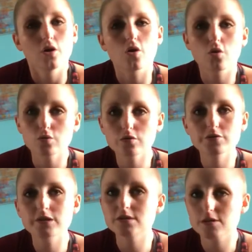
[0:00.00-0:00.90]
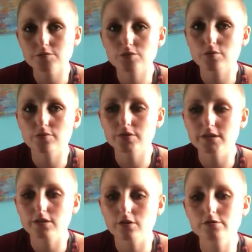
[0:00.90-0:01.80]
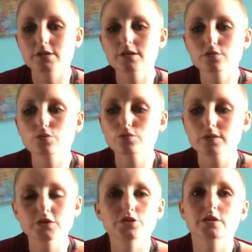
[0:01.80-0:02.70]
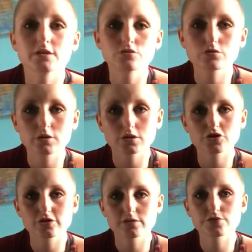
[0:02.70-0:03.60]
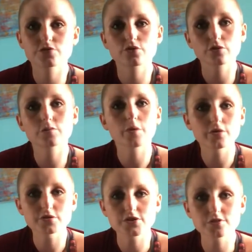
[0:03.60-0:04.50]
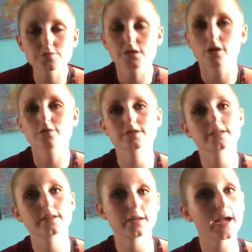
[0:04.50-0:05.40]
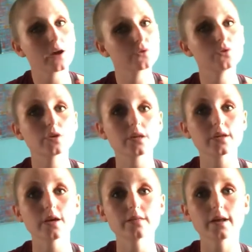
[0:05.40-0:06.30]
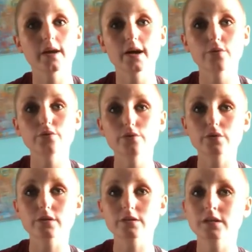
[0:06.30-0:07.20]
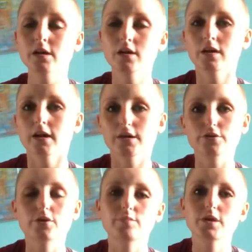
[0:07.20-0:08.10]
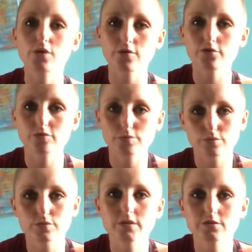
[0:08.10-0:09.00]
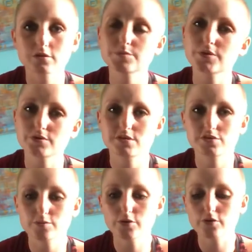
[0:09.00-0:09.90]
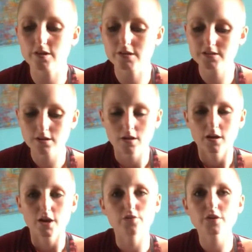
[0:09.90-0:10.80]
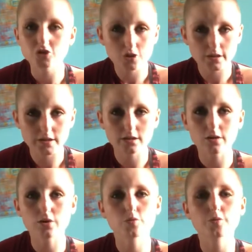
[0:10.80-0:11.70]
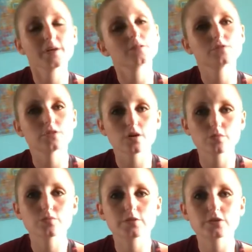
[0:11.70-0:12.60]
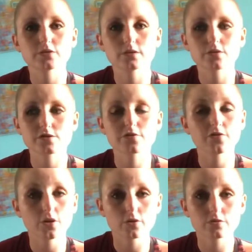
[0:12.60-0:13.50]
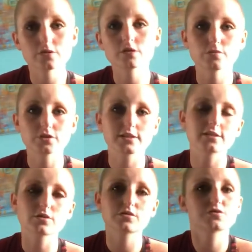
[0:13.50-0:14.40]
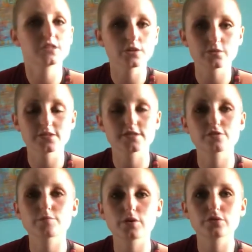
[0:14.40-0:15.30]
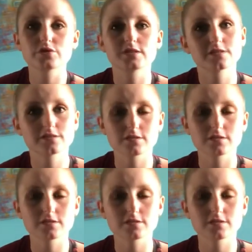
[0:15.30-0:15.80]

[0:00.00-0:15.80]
All of these subsequent videos, these are all just introductions to the poses themselves and how you can get there, how you can be comfortable in those poses to progress. Eventually I will be doing lots of flows, which is lots of sequences of poses